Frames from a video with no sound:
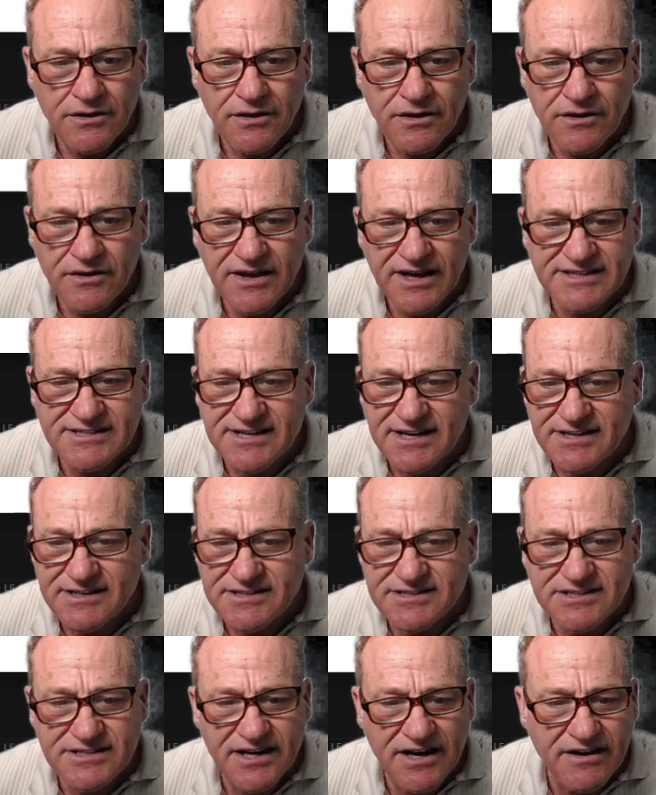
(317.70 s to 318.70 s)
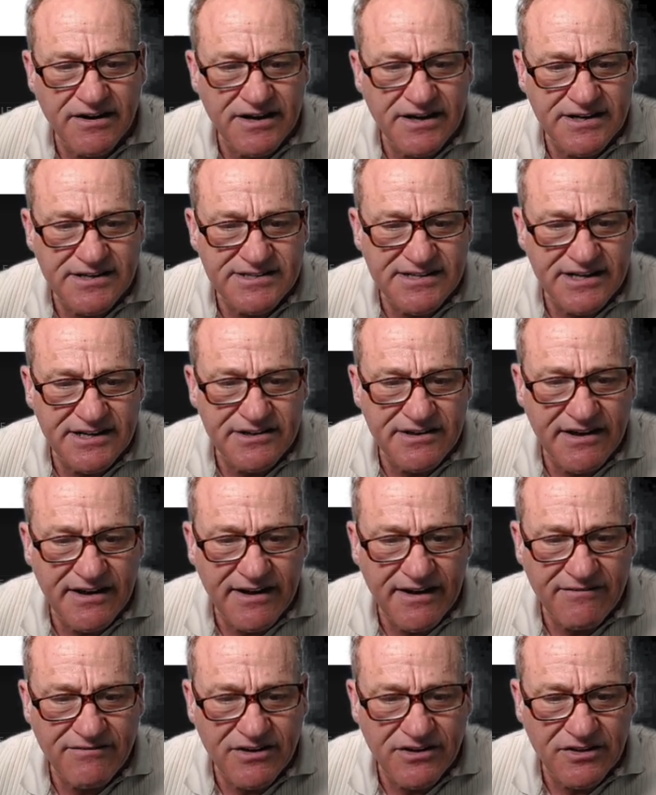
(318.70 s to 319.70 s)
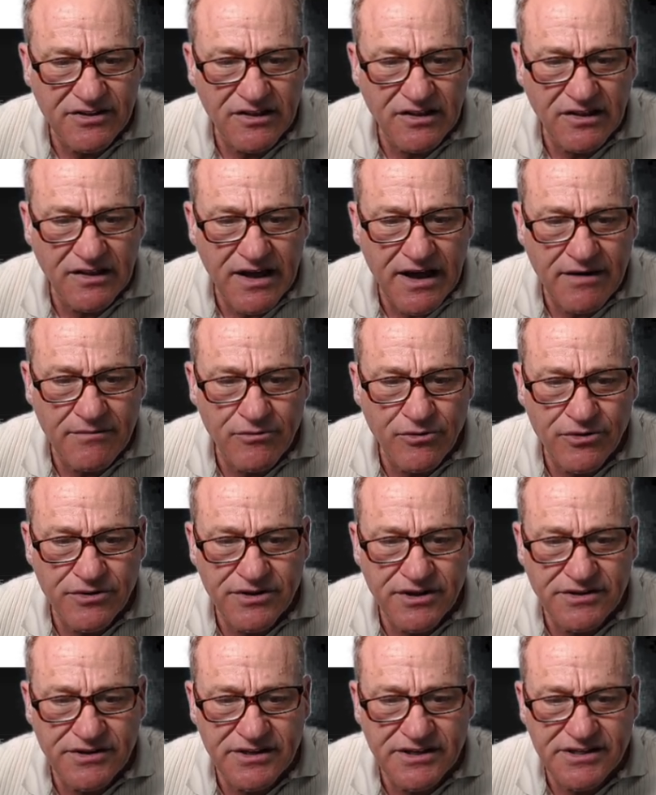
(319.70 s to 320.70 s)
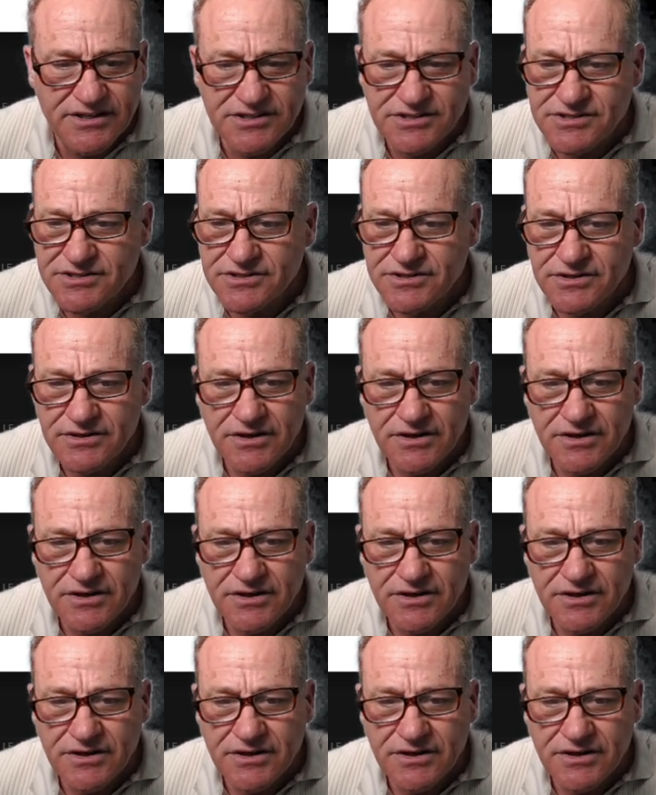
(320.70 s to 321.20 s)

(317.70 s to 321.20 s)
That's kind of scary because I have a lot more than this.